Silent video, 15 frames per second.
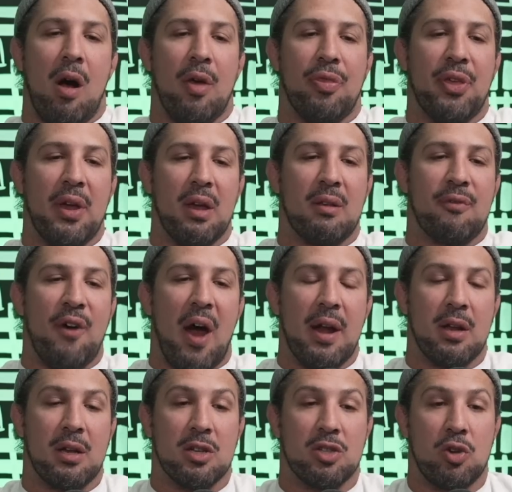all things
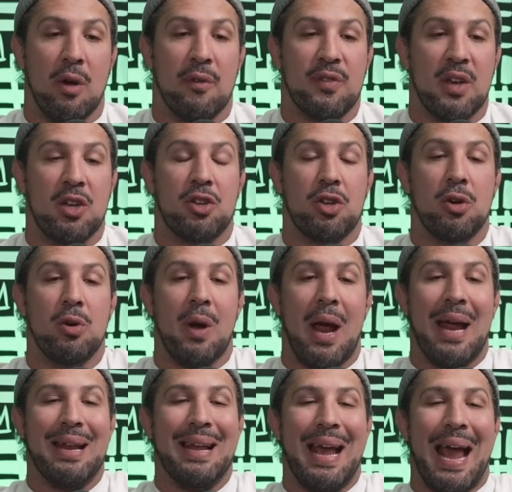fighting because UFC
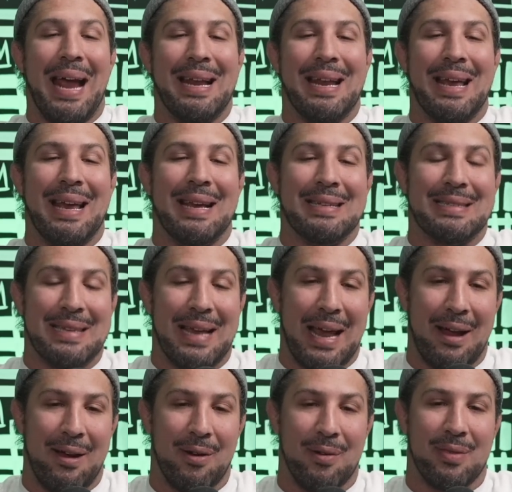288 is
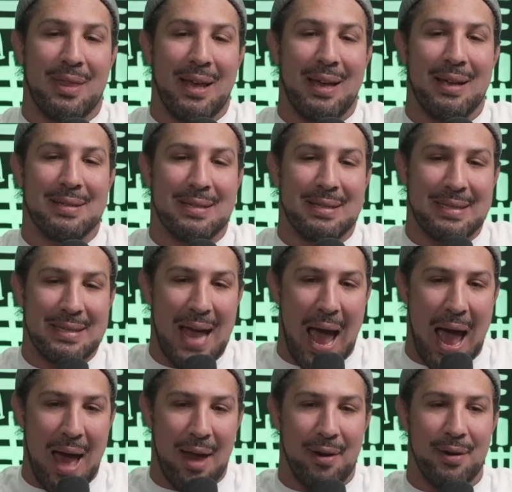here this
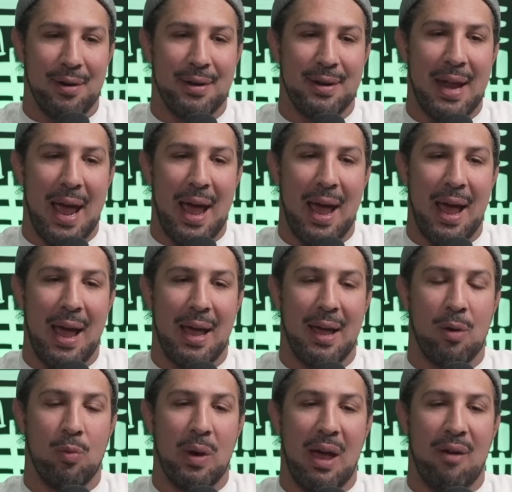
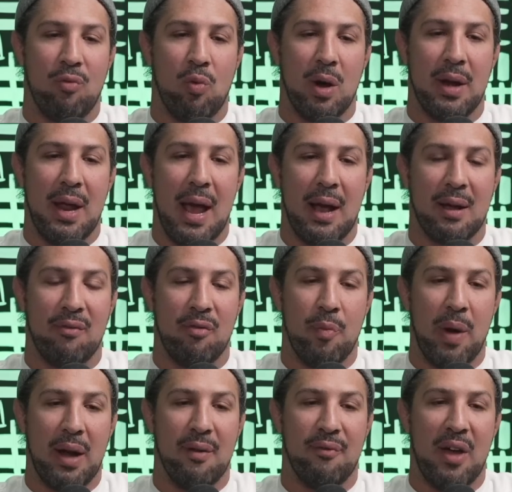Saturday, and we have one heck of a
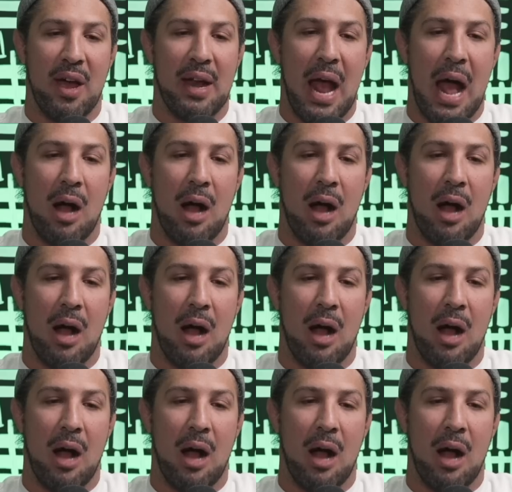main event: